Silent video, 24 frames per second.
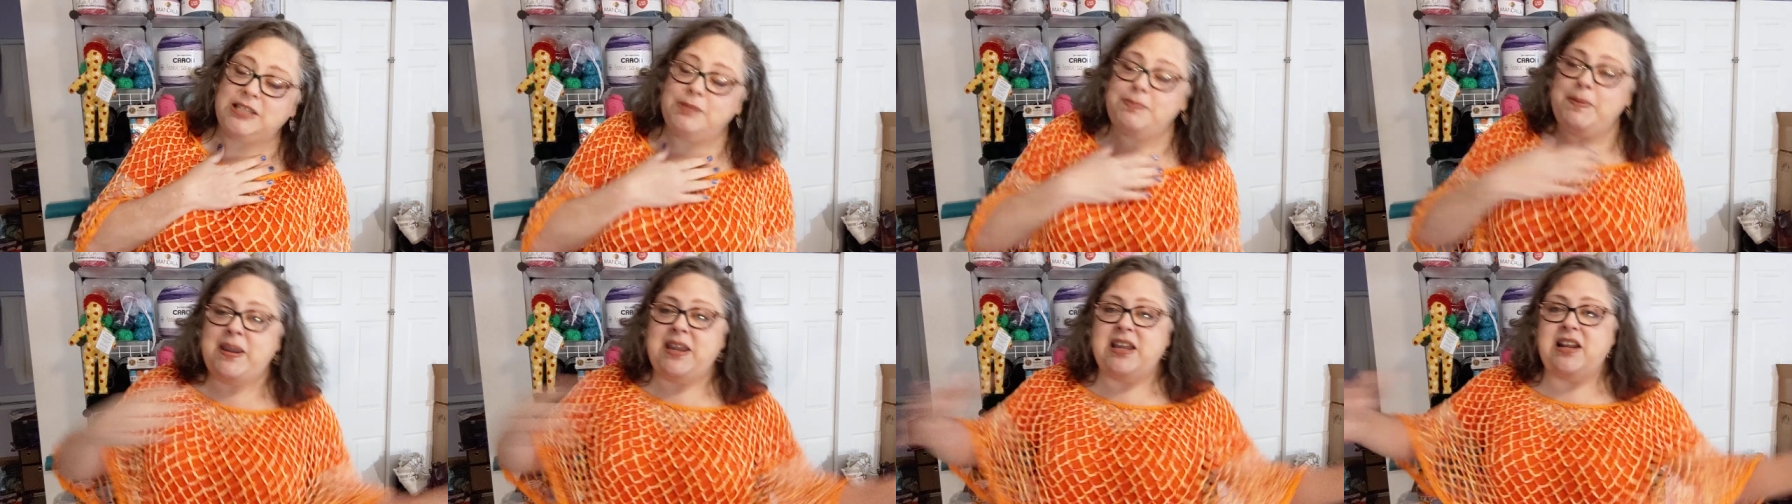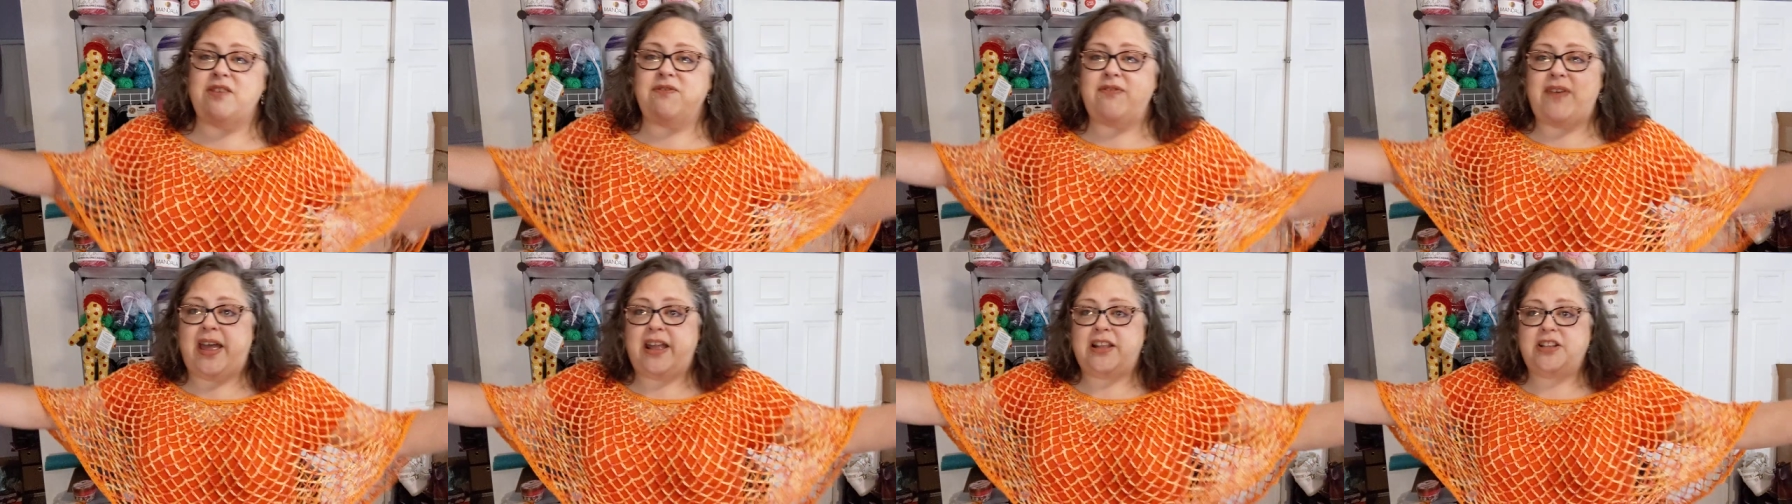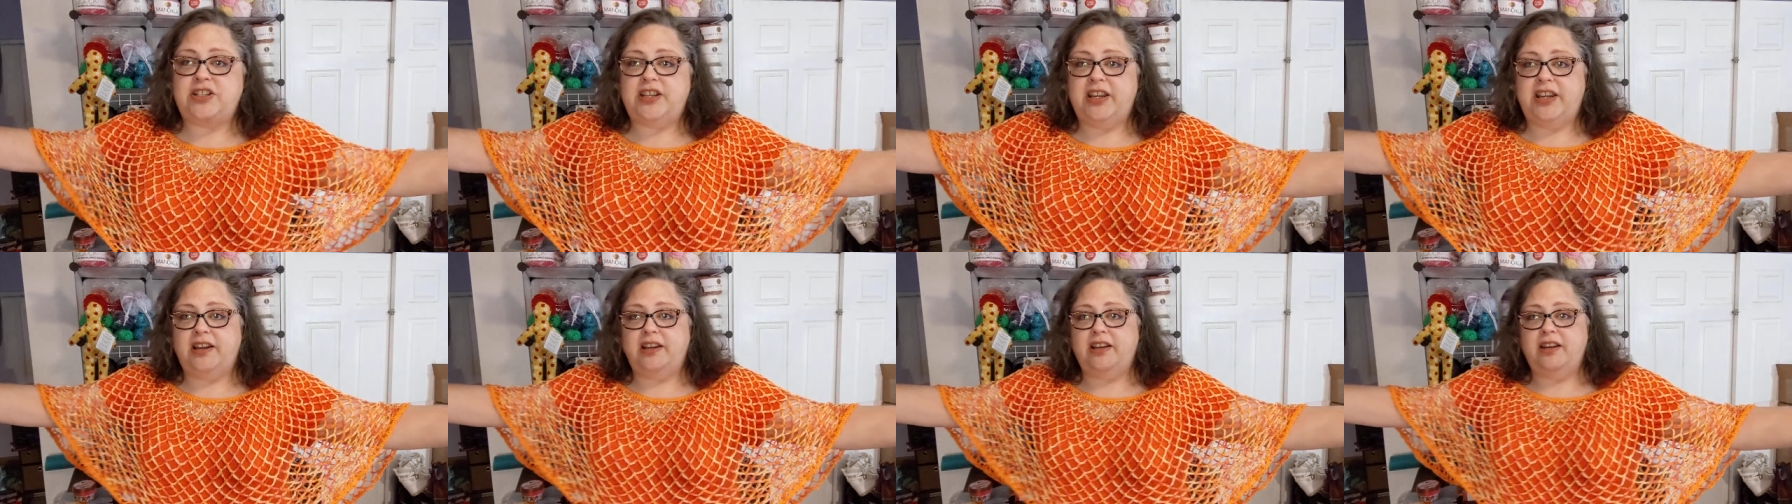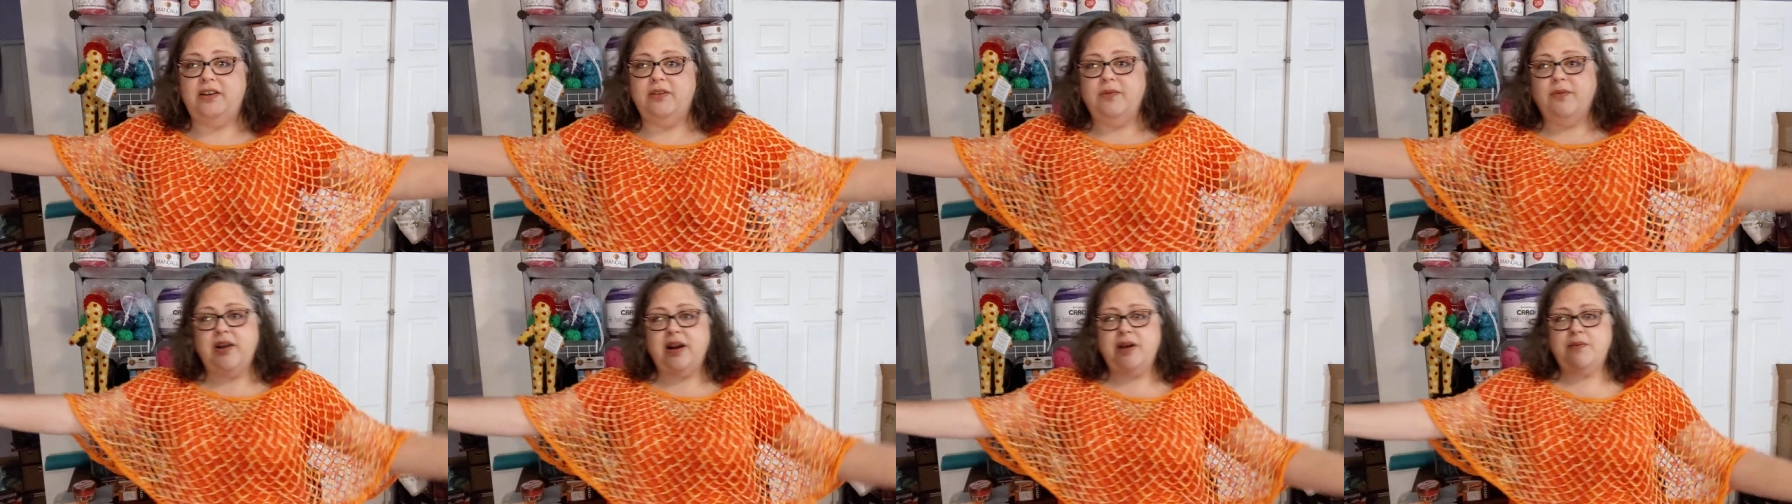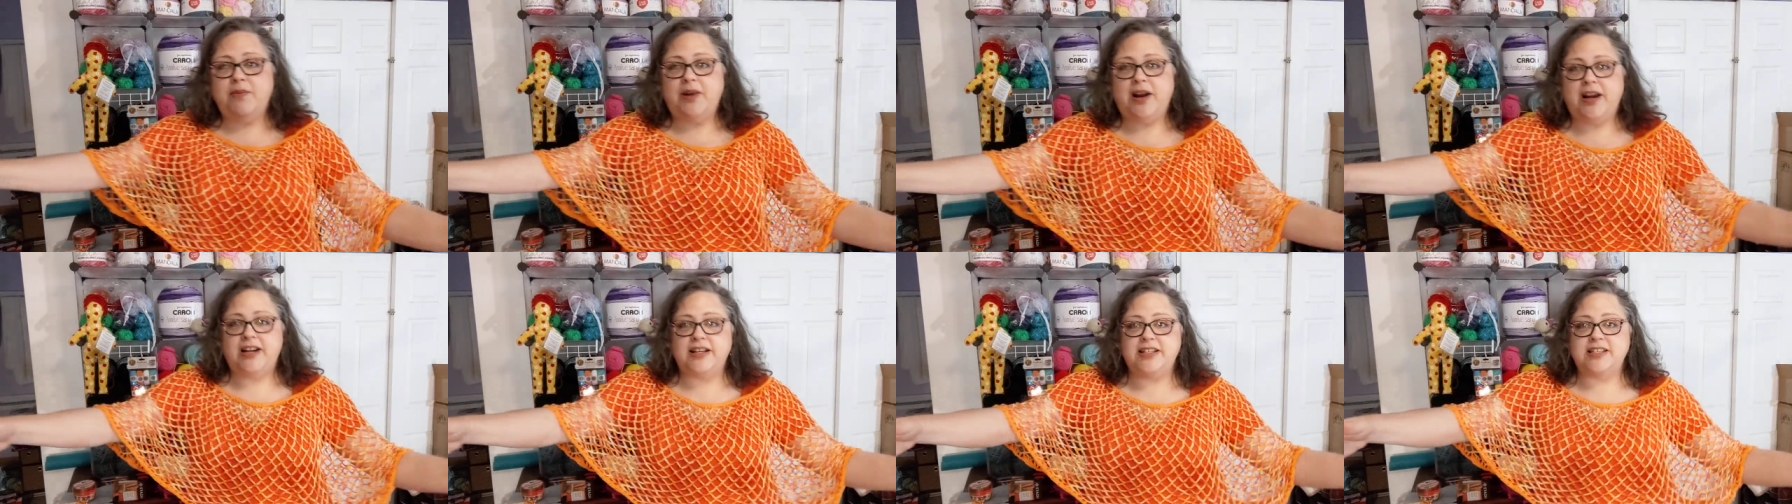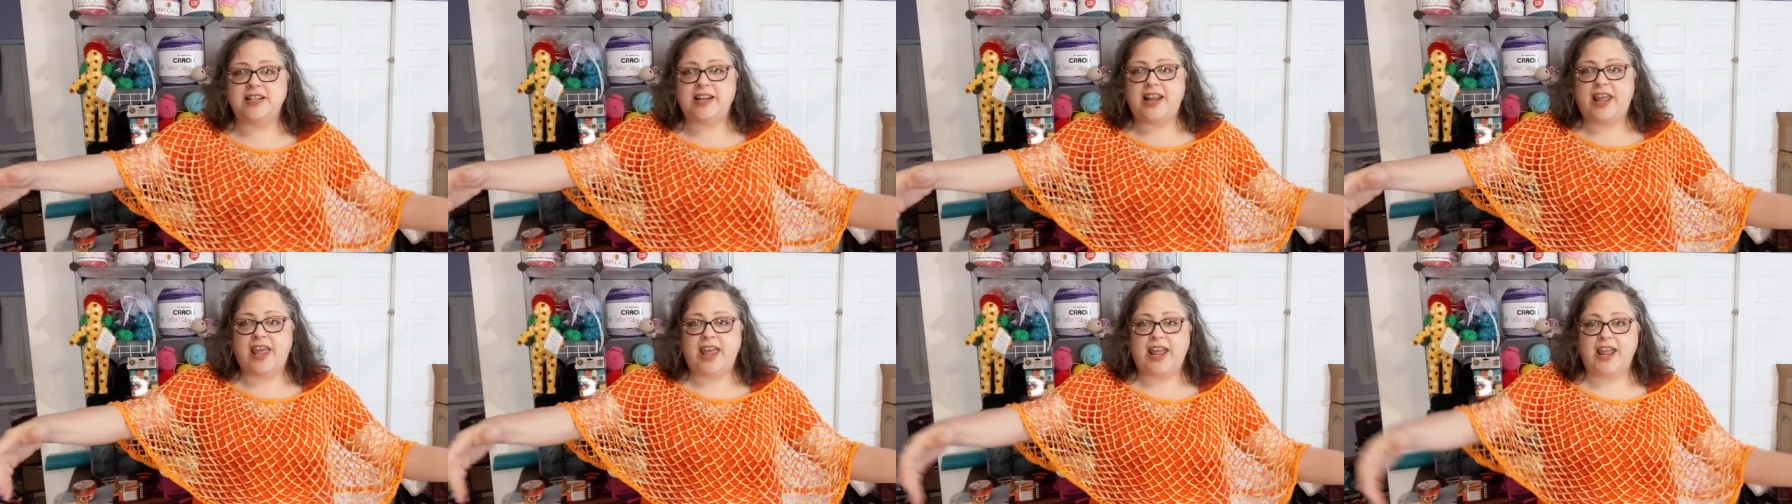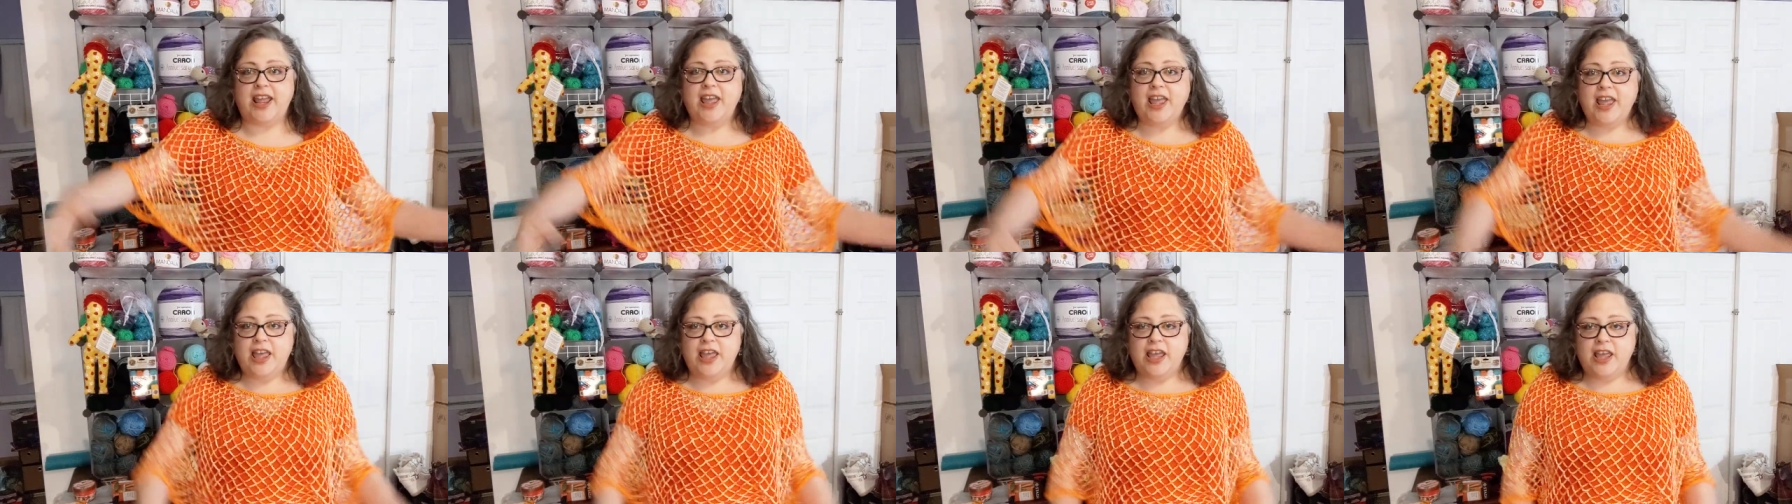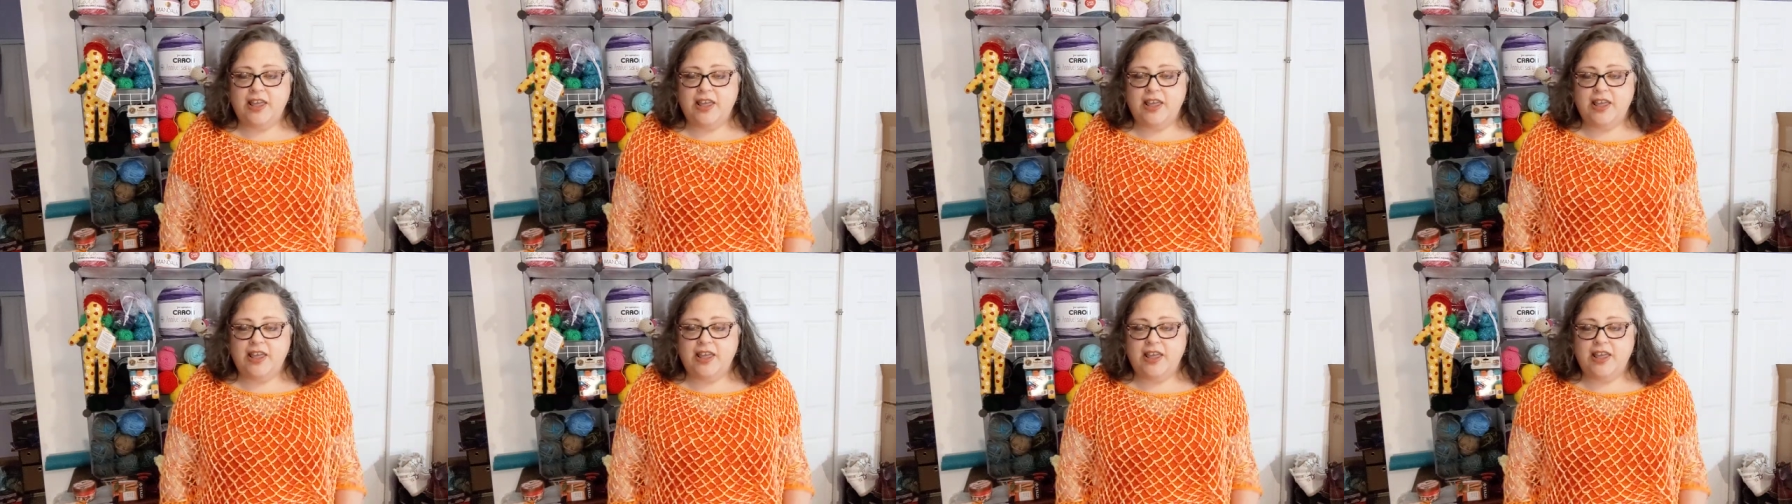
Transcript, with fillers: Speaking of fat chick, what I'm wearing today,